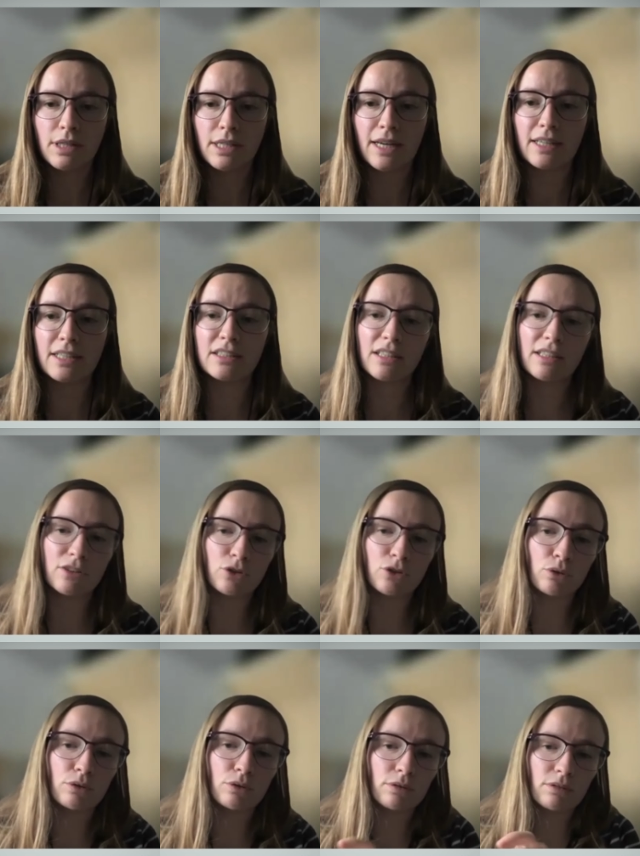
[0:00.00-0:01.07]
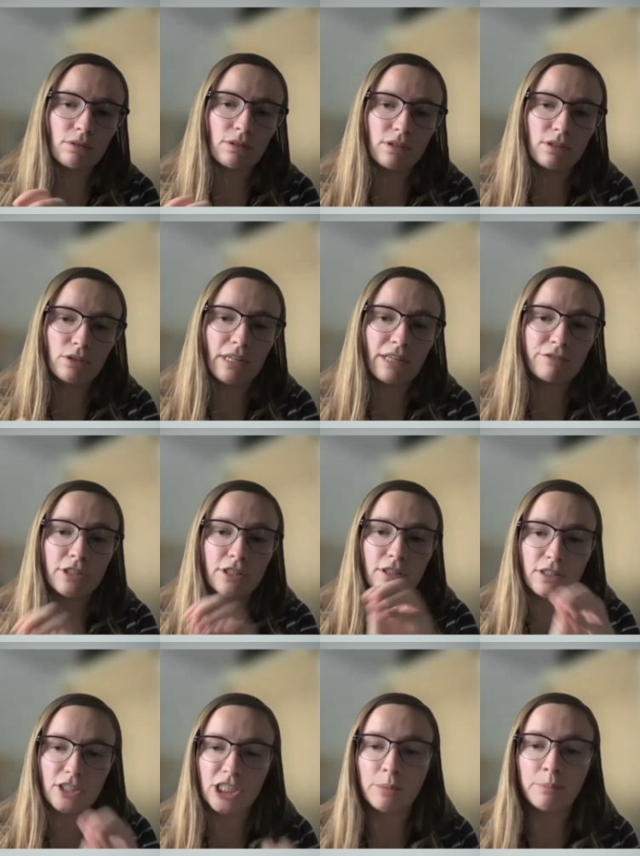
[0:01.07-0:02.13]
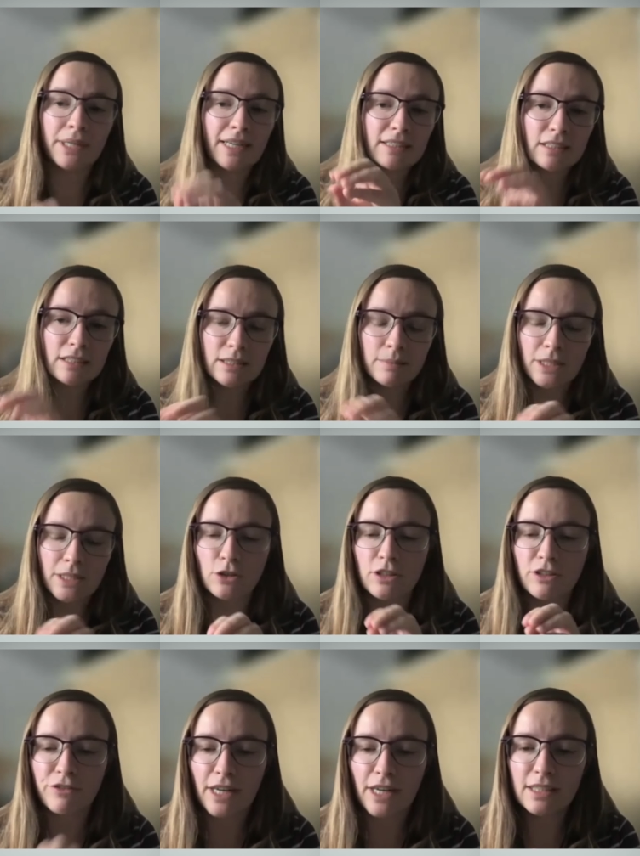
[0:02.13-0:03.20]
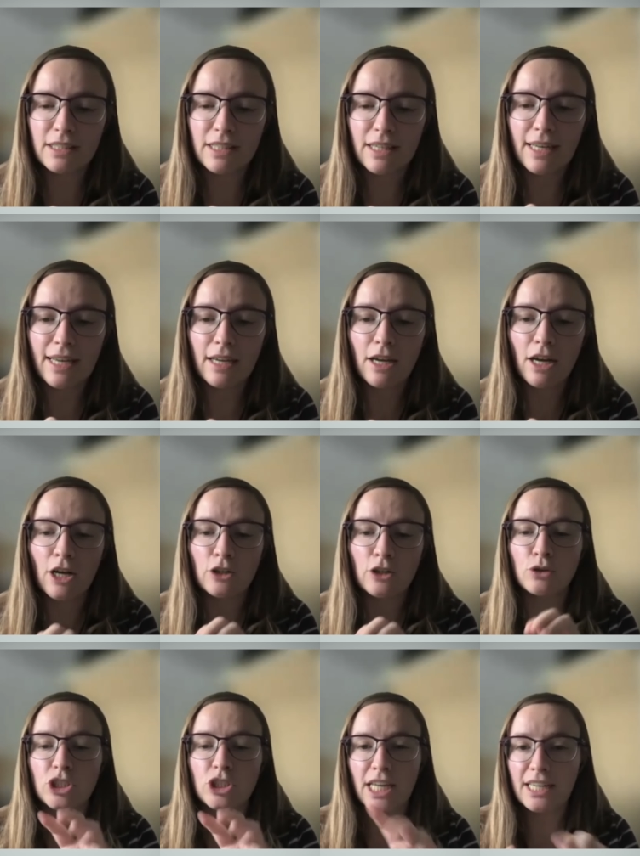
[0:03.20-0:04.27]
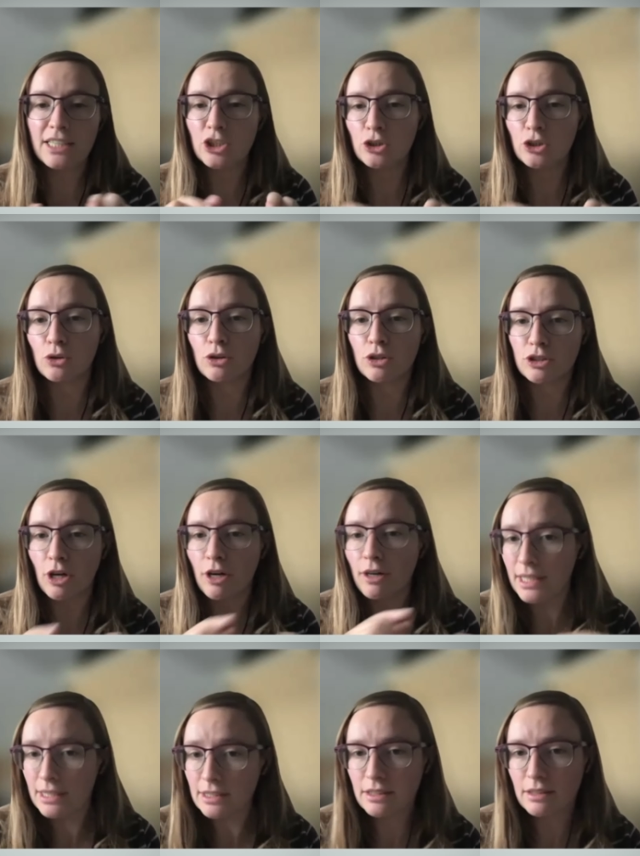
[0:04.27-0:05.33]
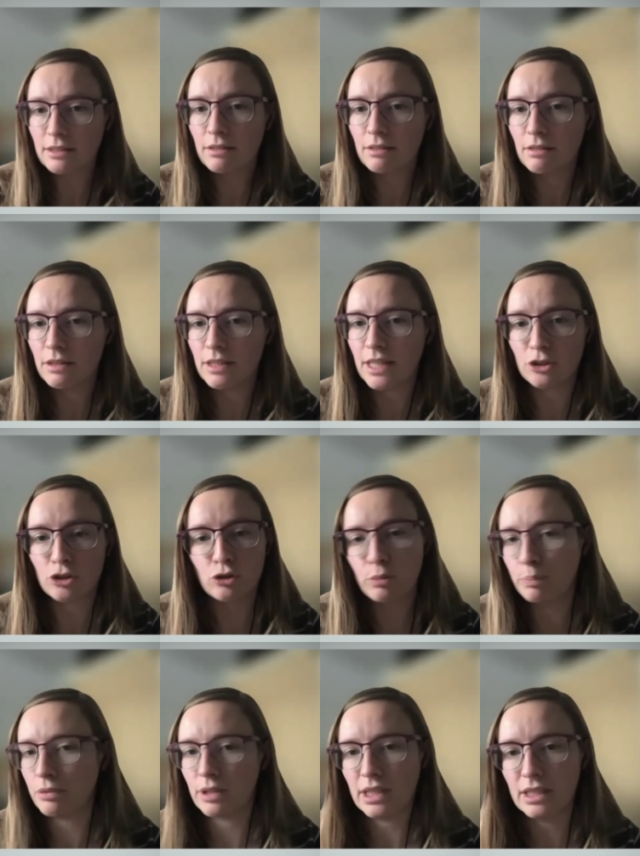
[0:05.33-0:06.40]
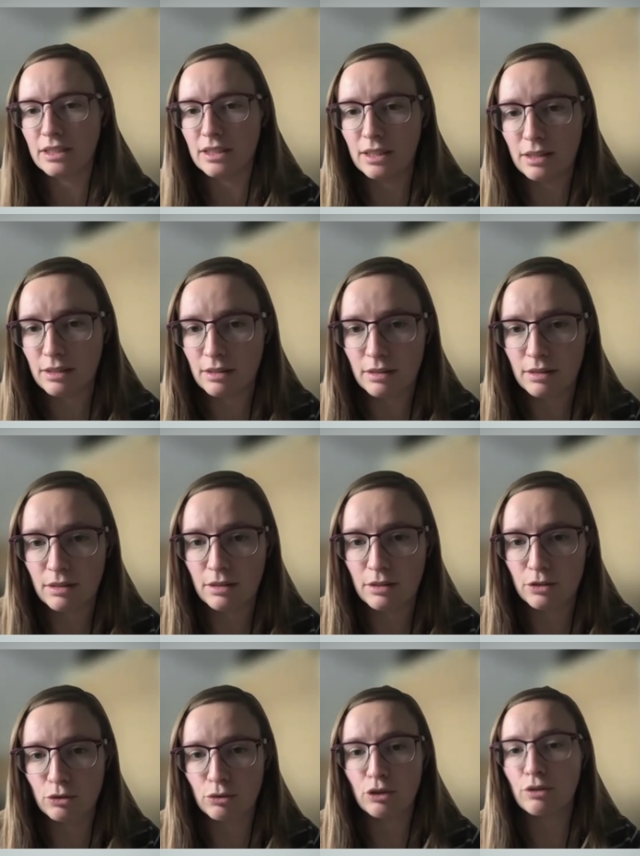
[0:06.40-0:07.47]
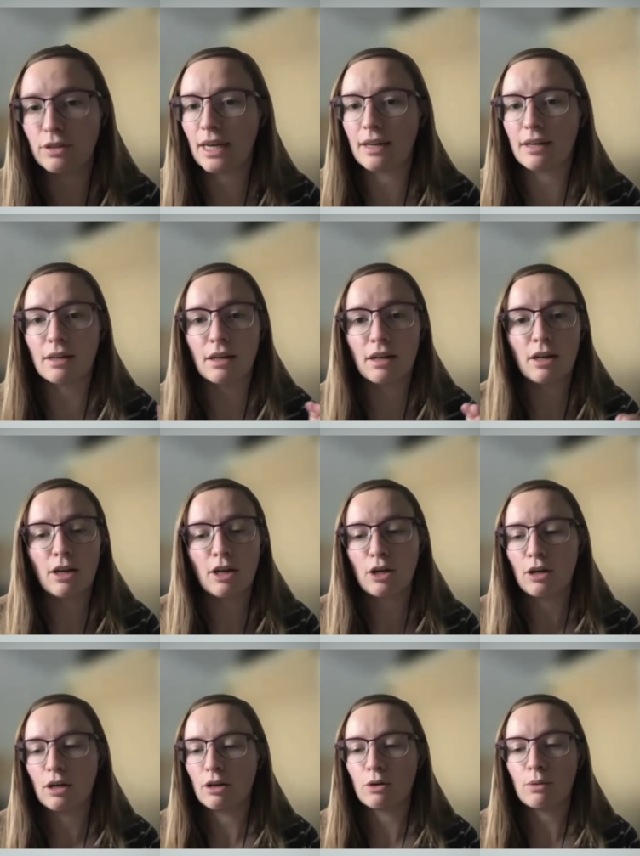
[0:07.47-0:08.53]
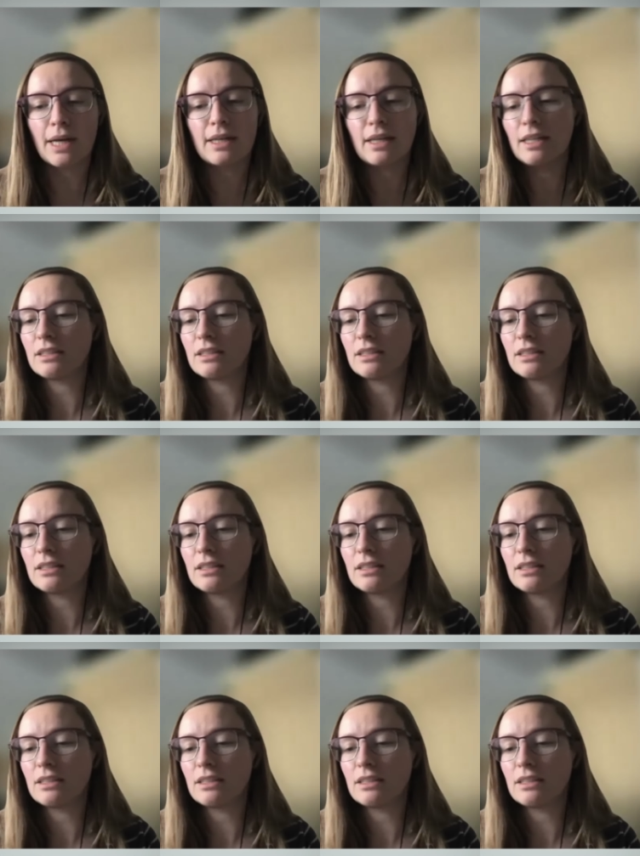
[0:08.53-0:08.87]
it's so you have the GPS system that's going to find the DNA. To change your target, that's super easy. So you can quite